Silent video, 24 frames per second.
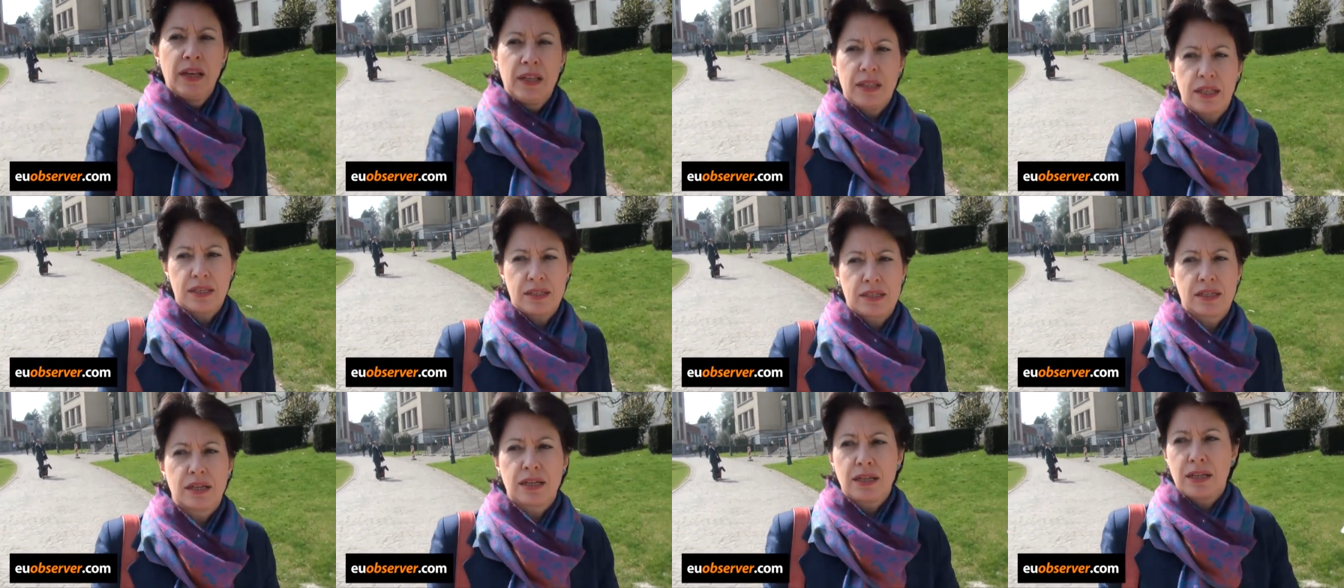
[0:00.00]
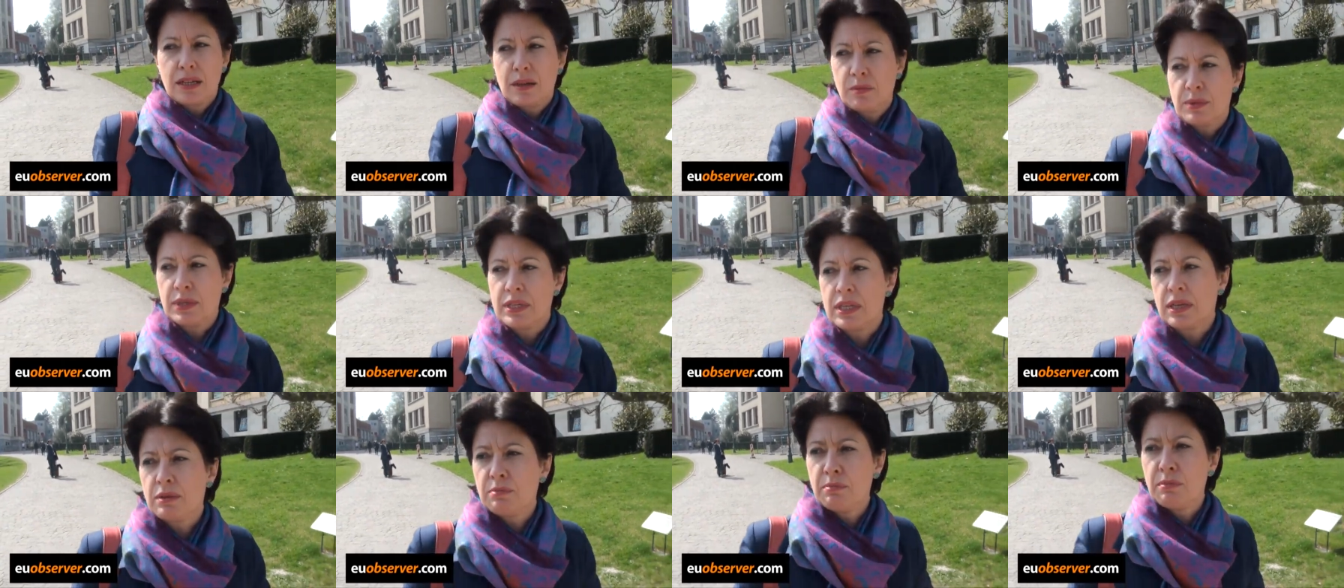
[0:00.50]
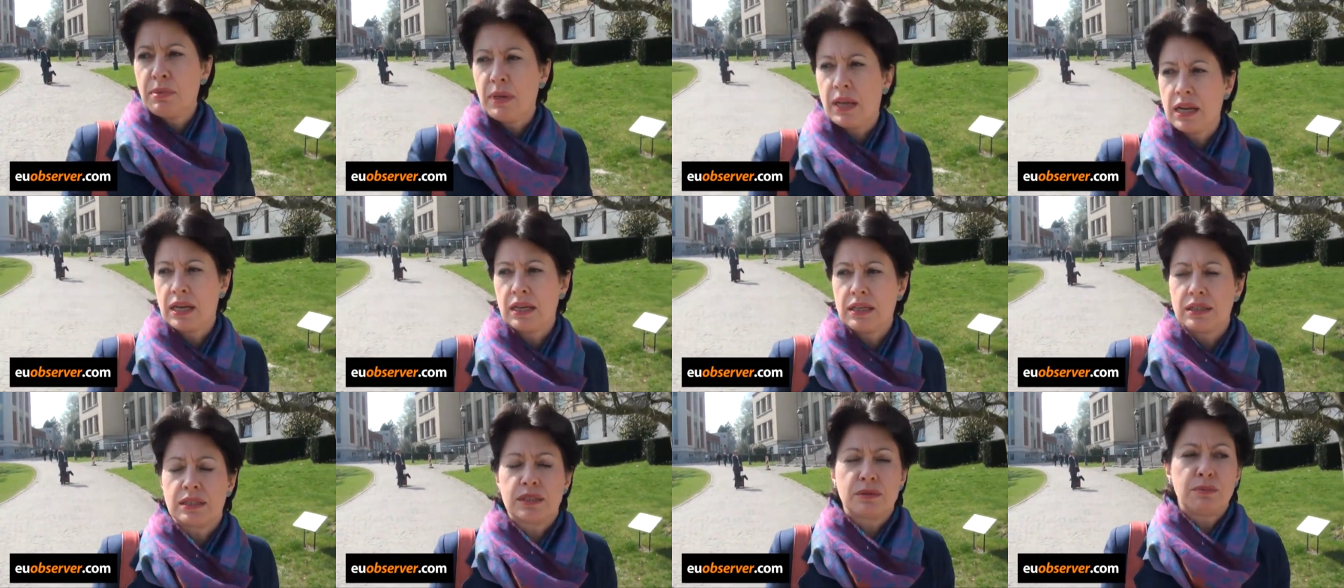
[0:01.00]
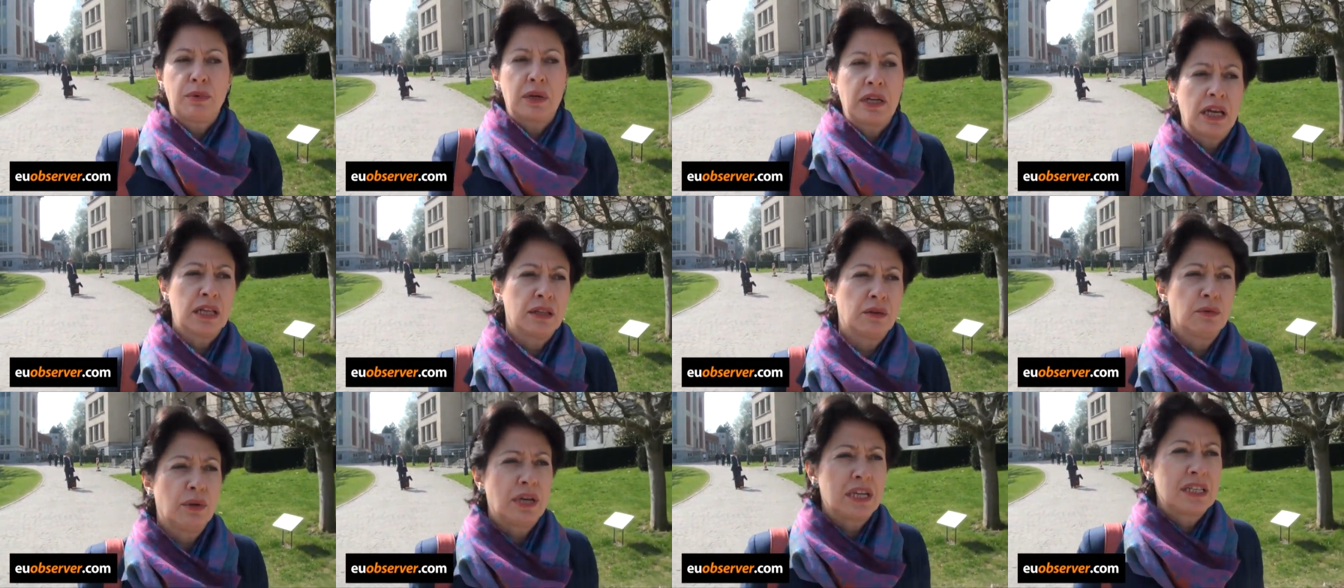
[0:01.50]
That's a little bit imbalanced, but
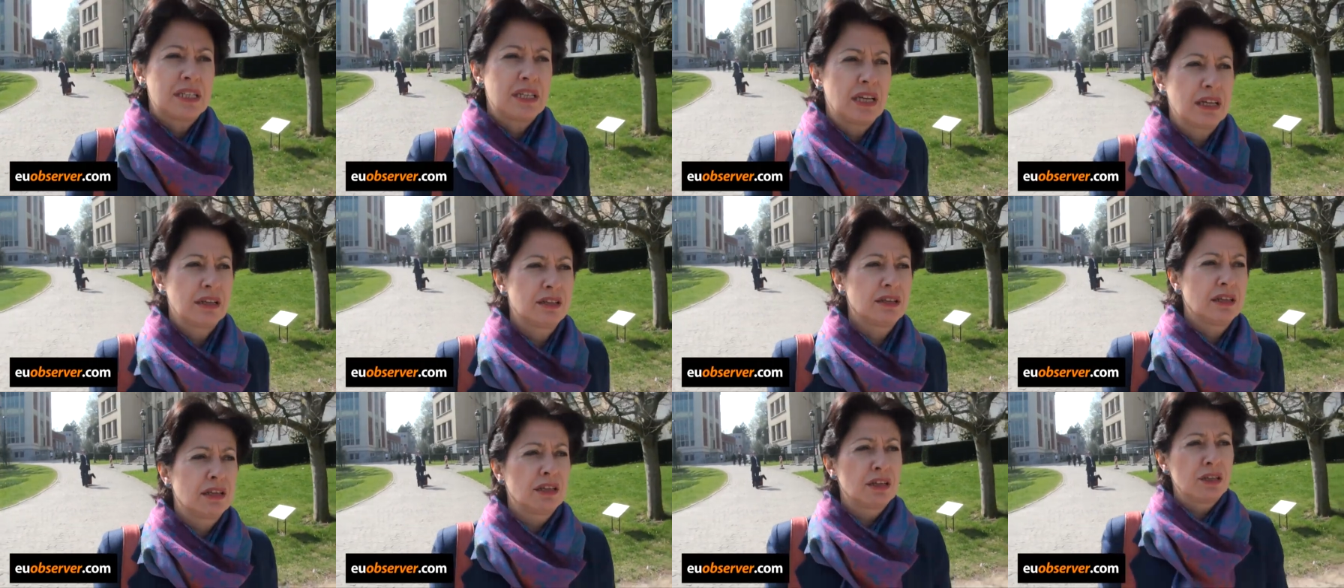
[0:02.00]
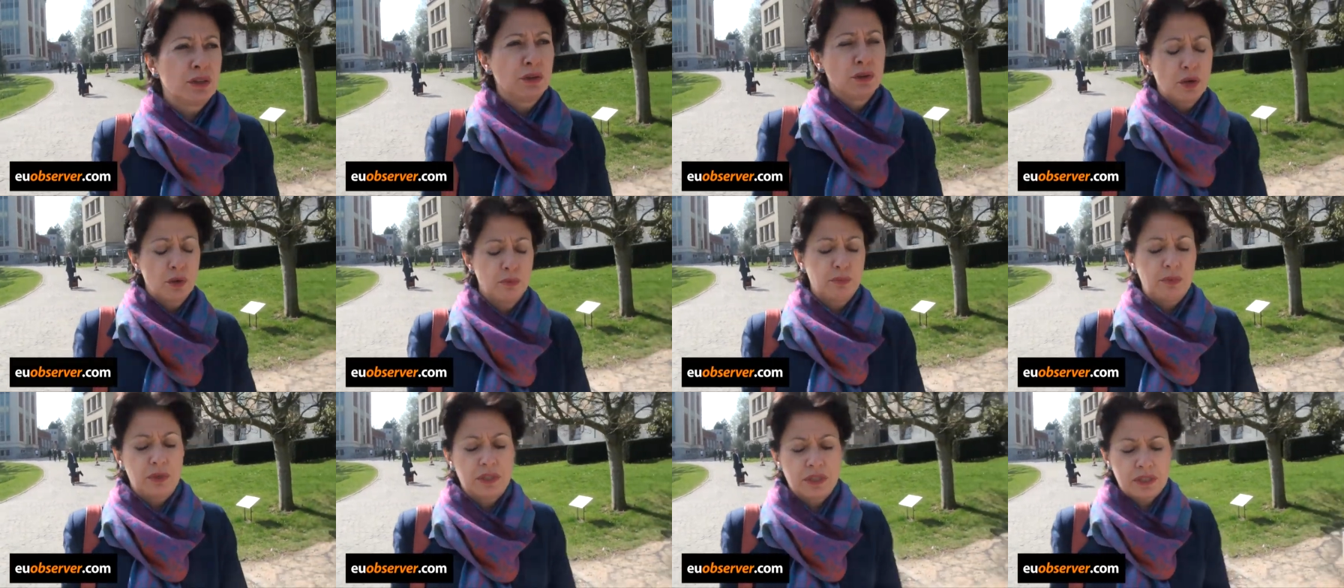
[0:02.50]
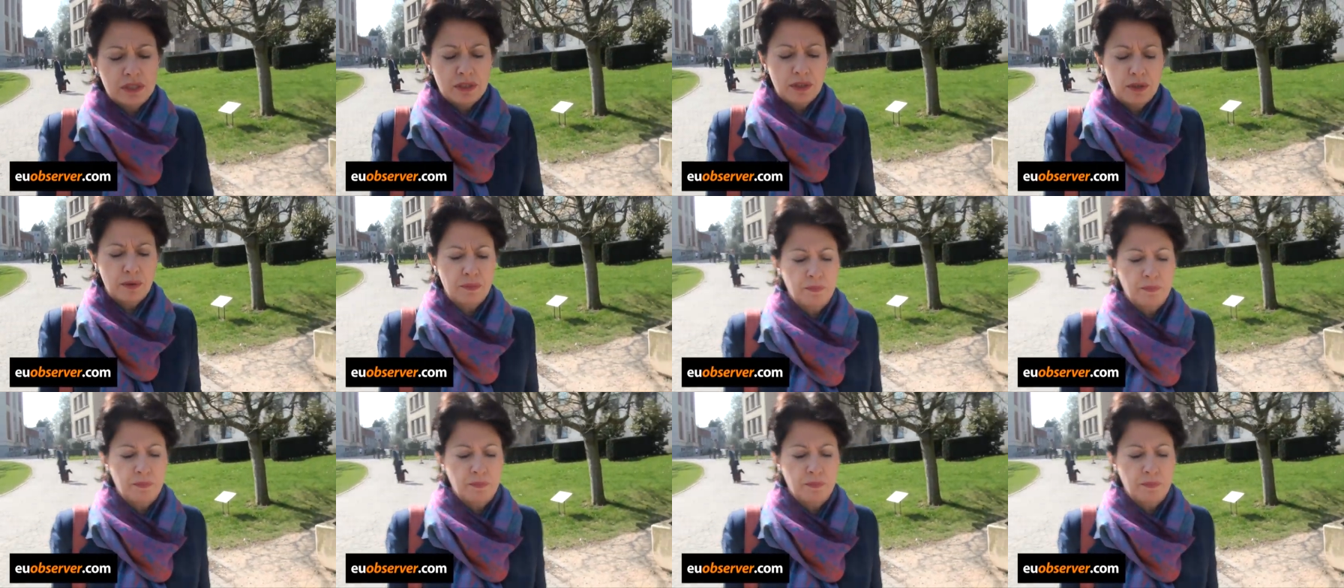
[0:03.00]
otherwise I think Europe is